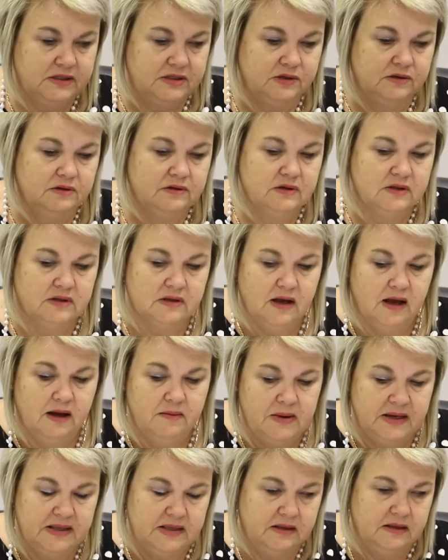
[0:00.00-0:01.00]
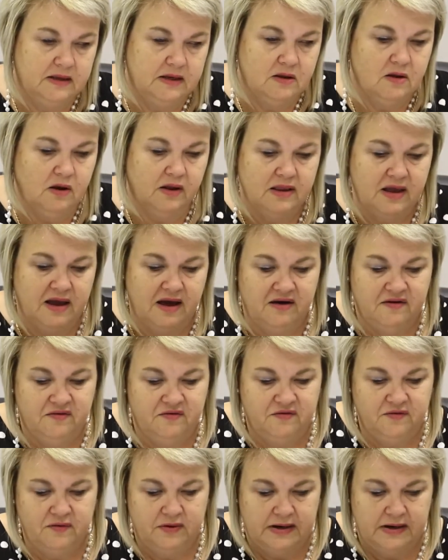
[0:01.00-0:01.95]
due to time, I did not have